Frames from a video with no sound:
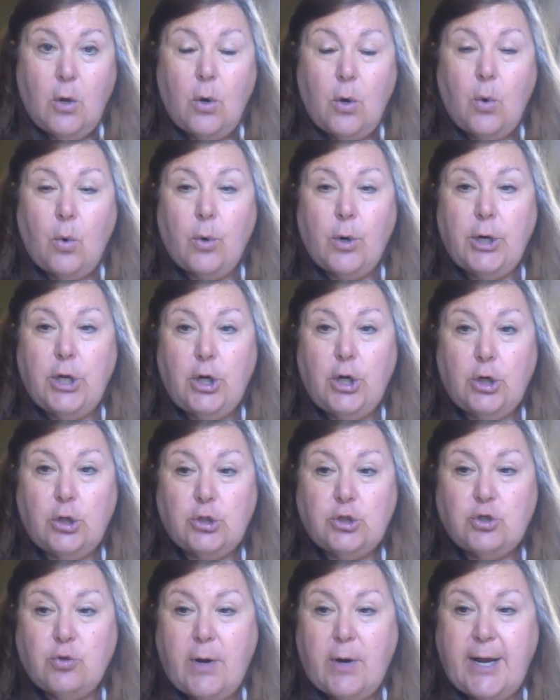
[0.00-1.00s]
or you're
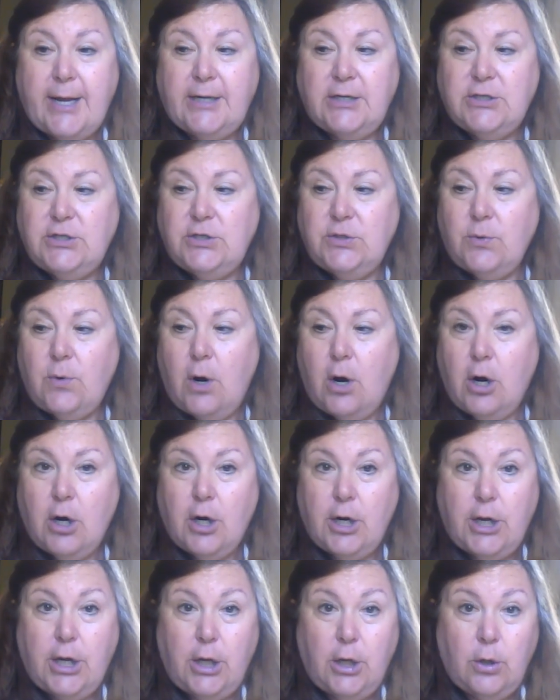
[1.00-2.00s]
trying to
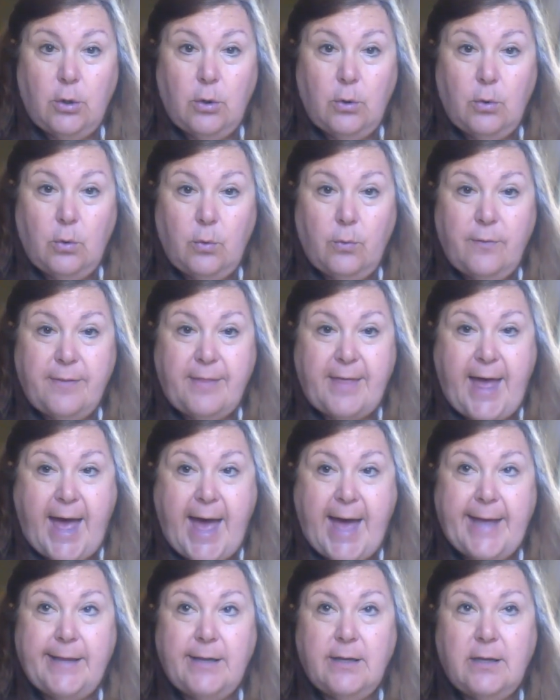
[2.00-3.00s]
argue that